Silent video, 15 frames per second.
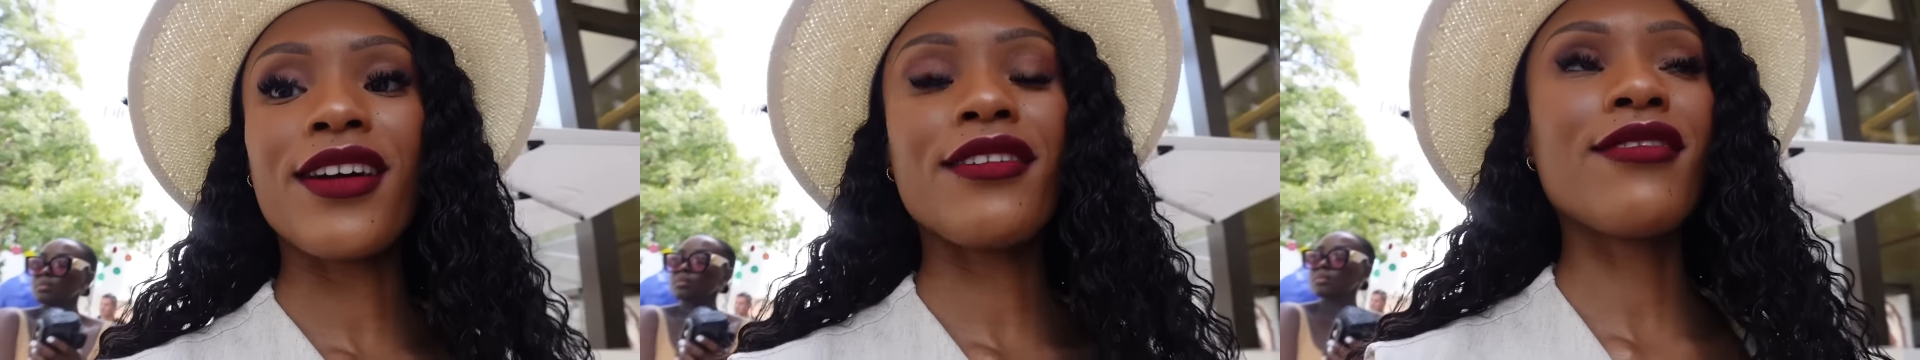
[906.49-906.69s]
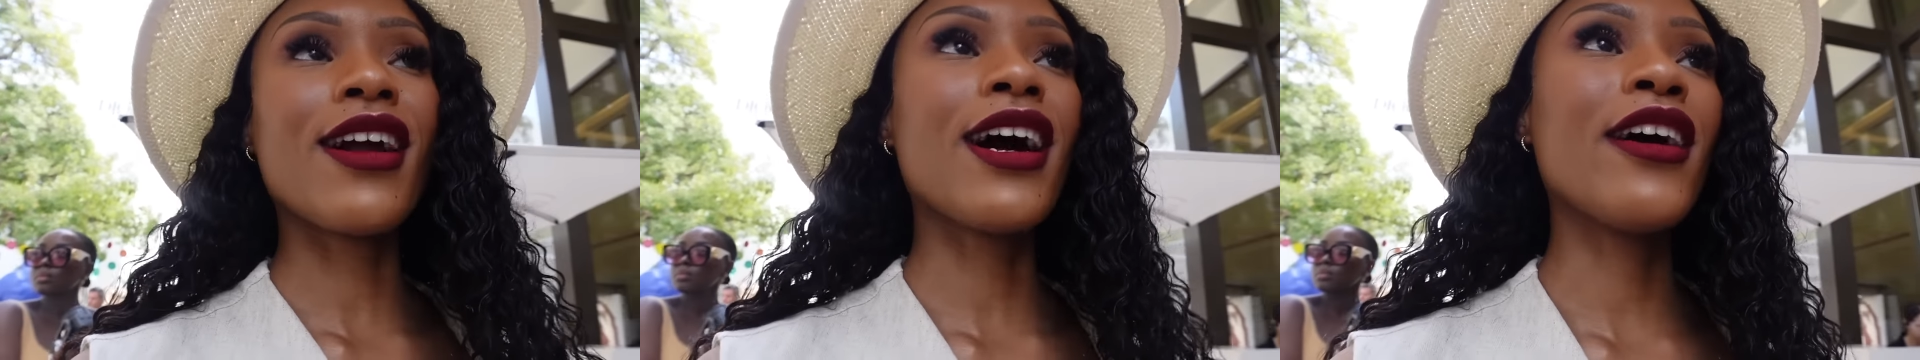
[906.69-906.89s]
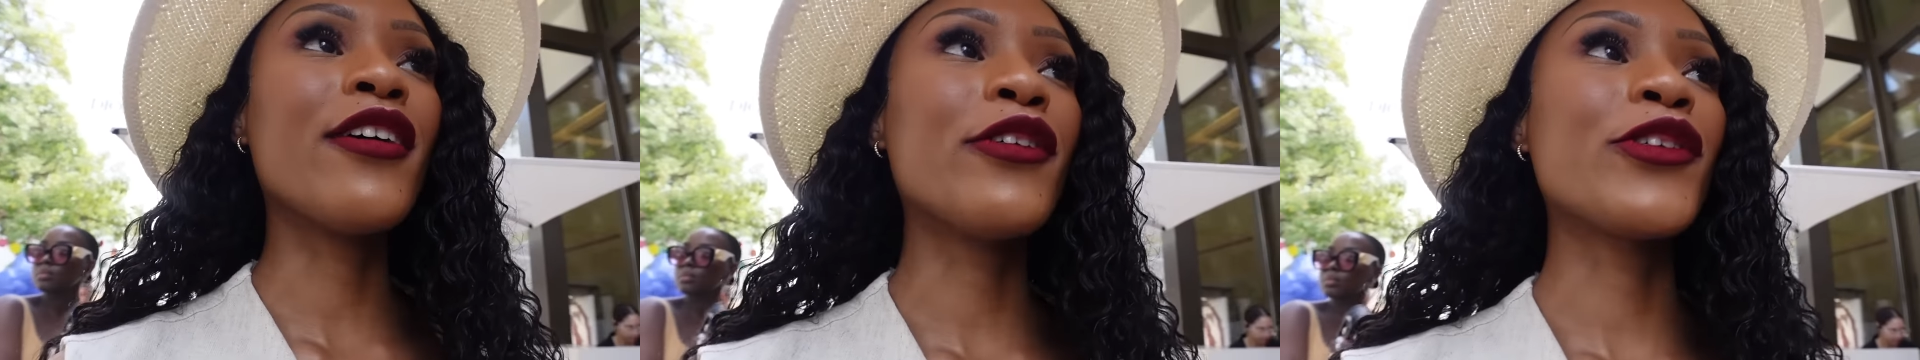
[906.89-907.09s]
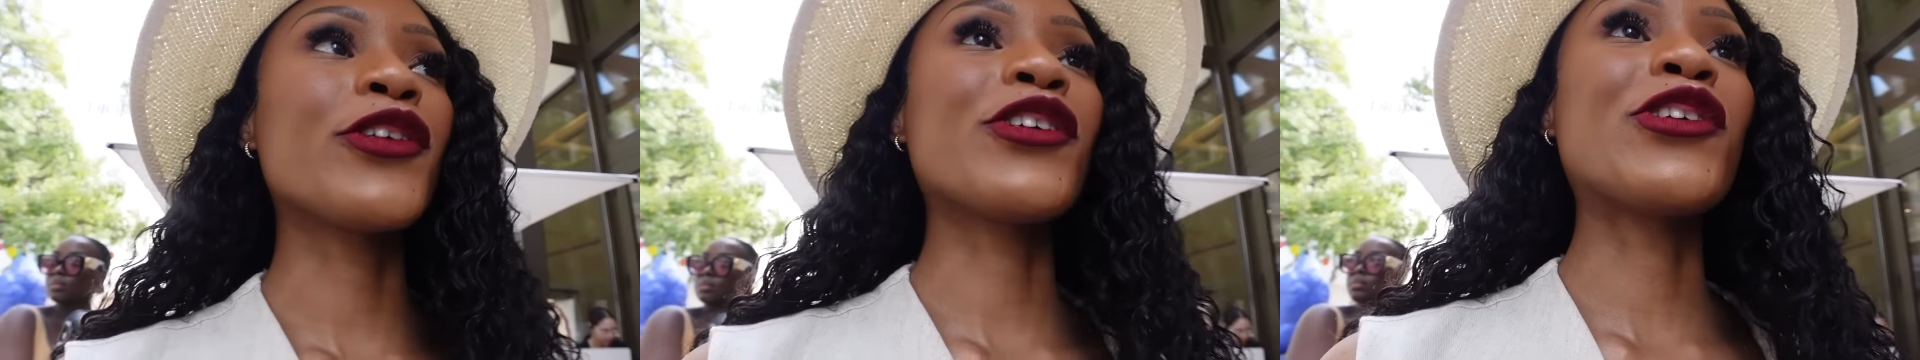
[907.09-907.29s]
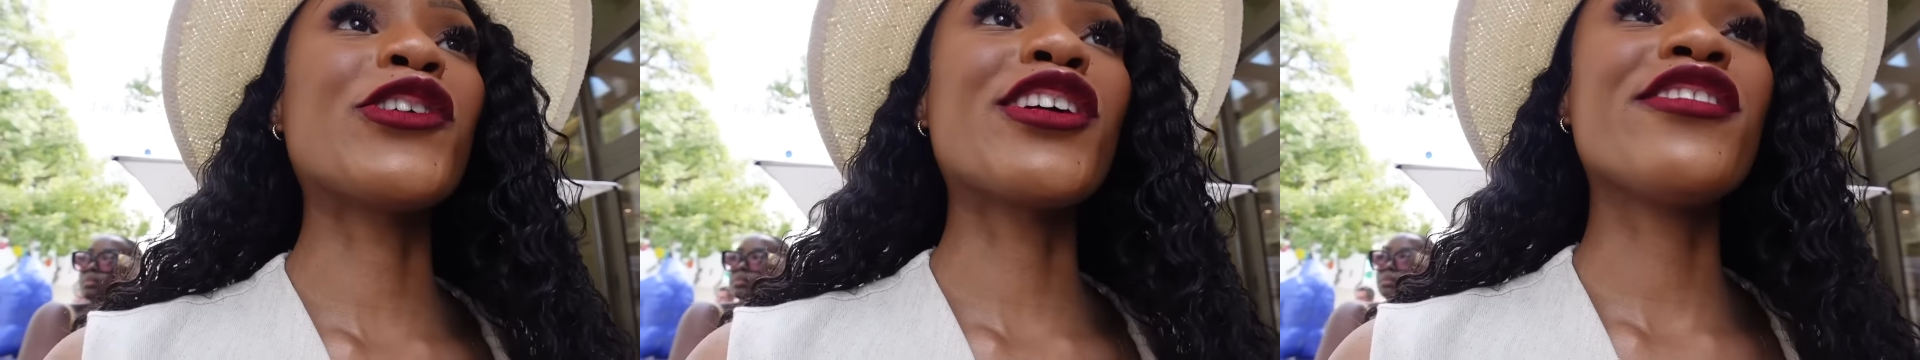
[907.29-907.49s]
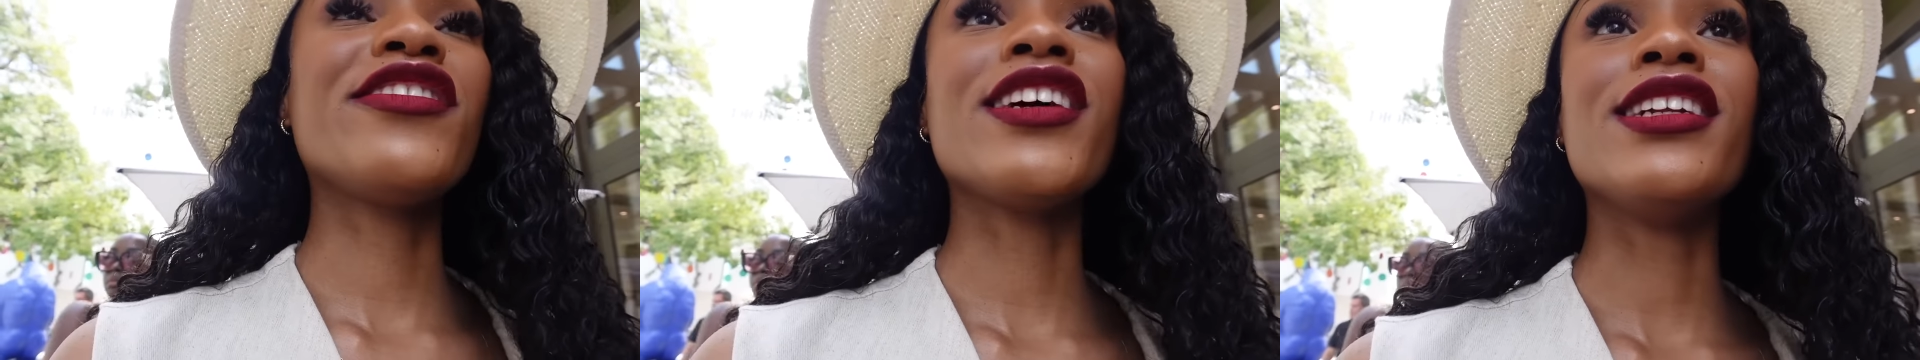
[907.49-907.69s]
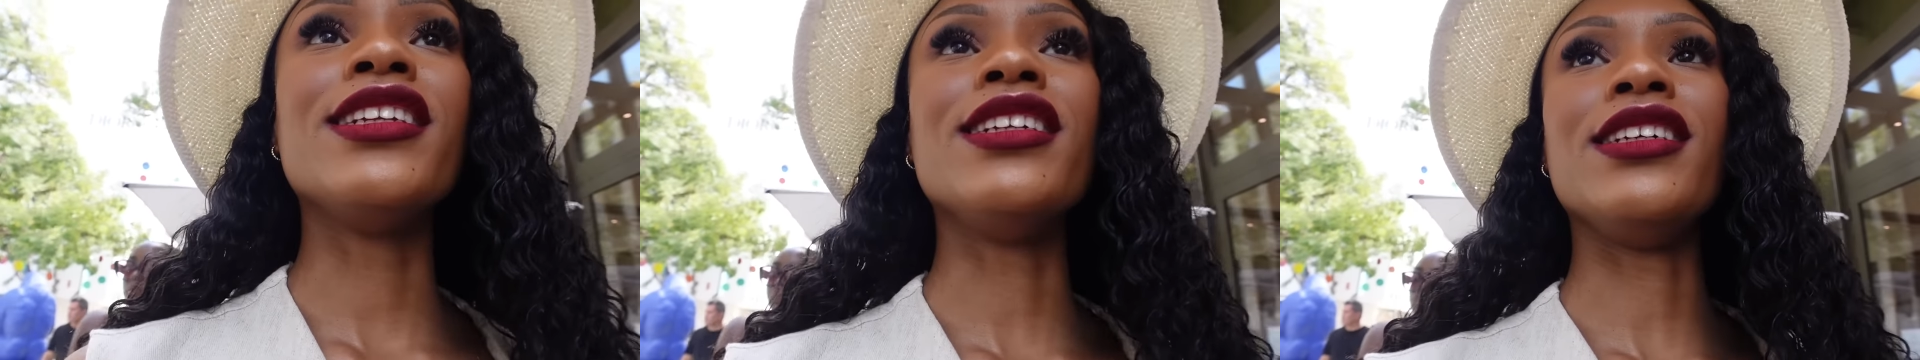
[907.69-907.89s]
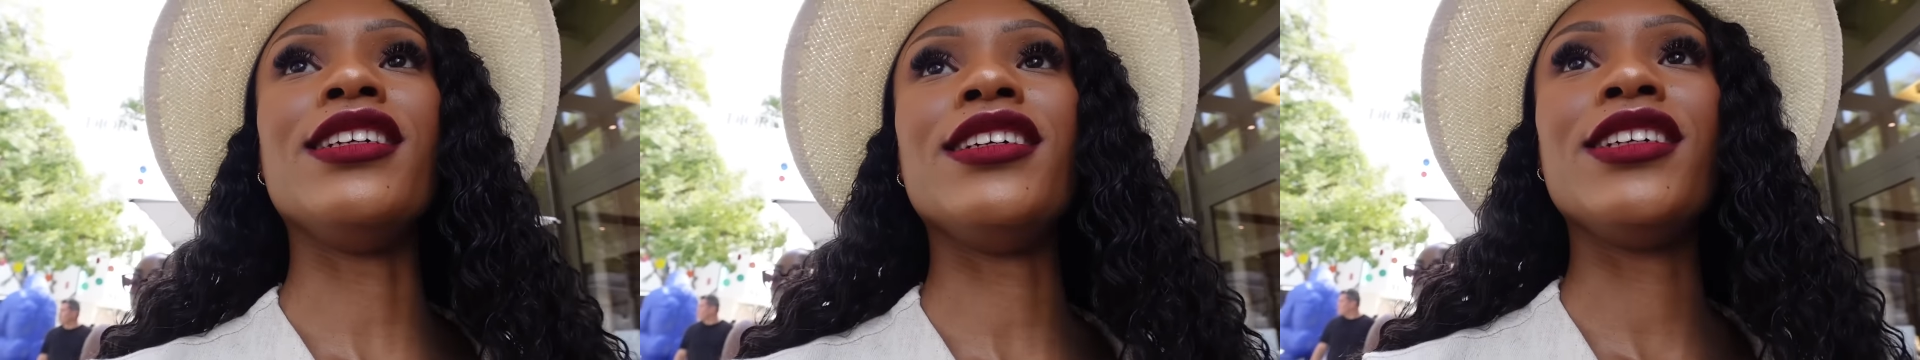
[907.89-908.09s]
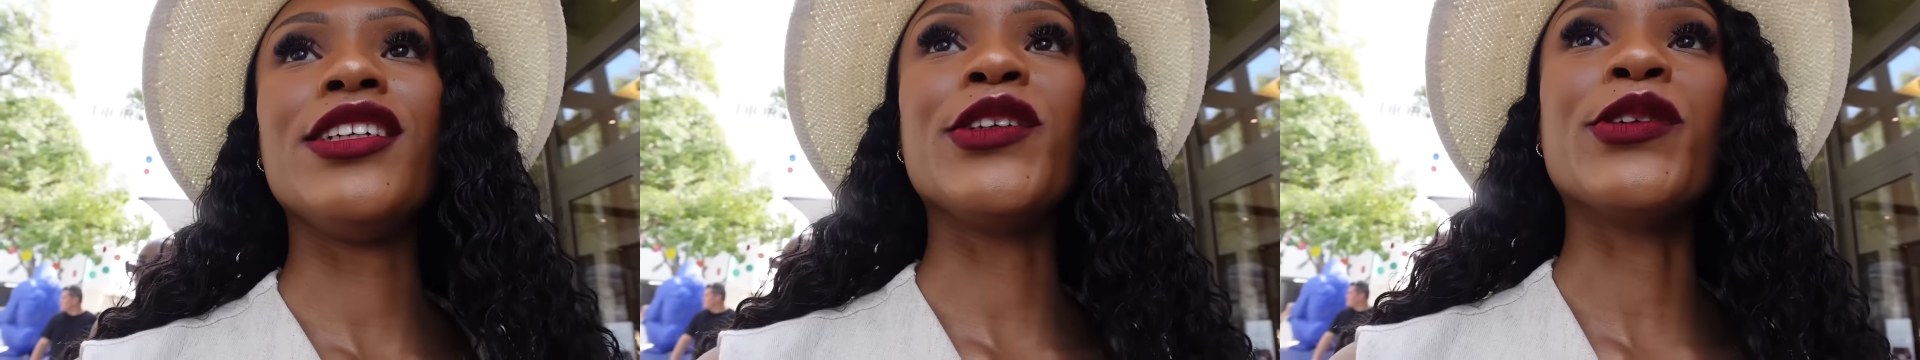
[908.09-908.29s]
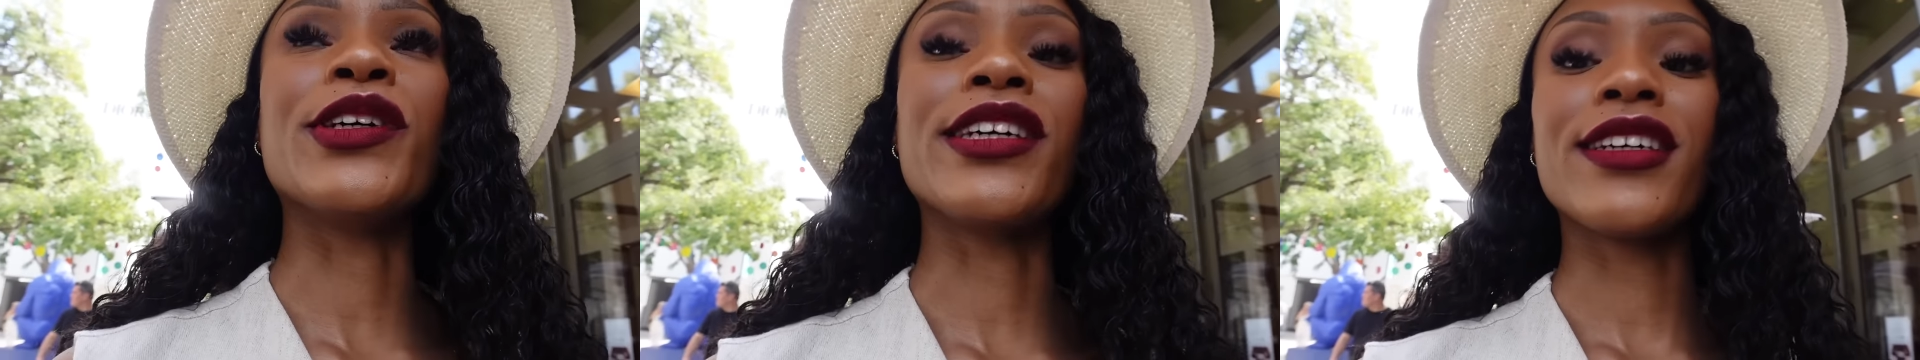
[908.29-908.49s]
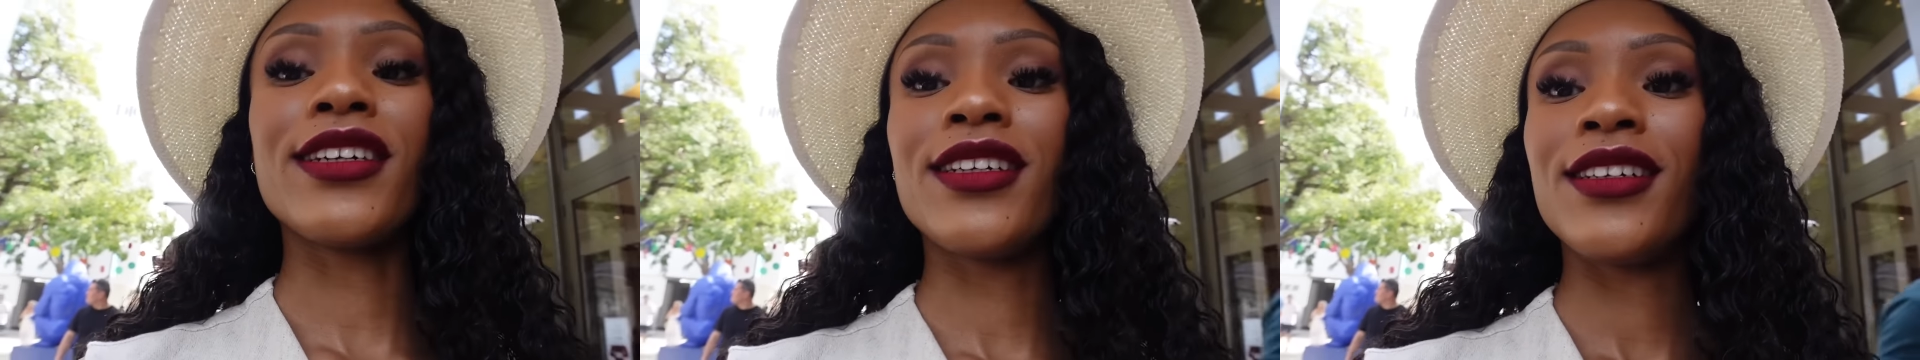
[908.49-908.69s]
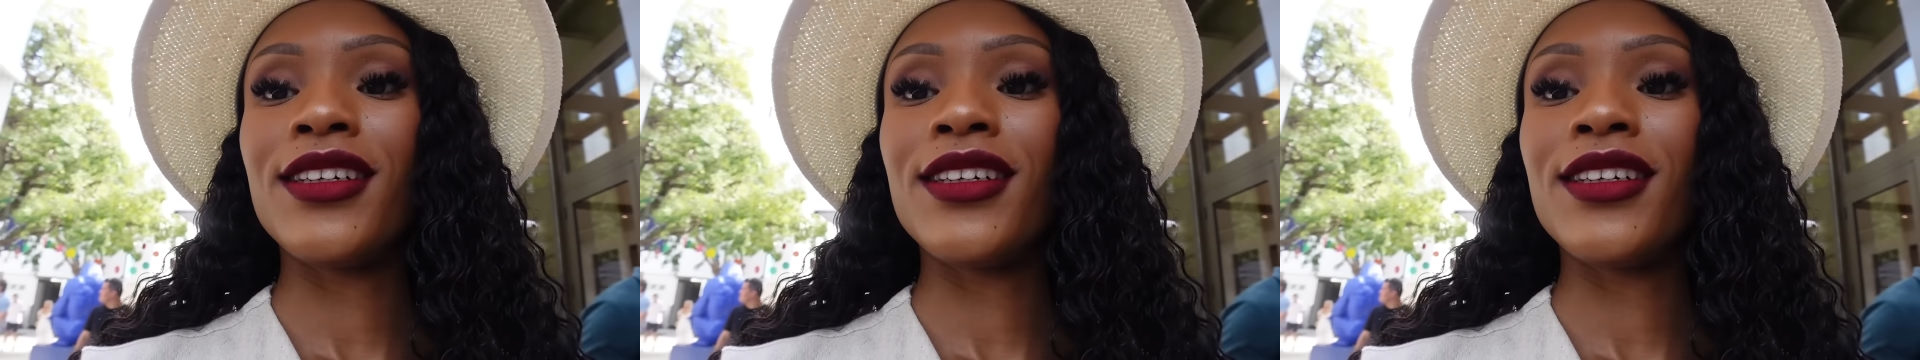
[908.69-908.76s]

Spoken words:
around or go to Fendi or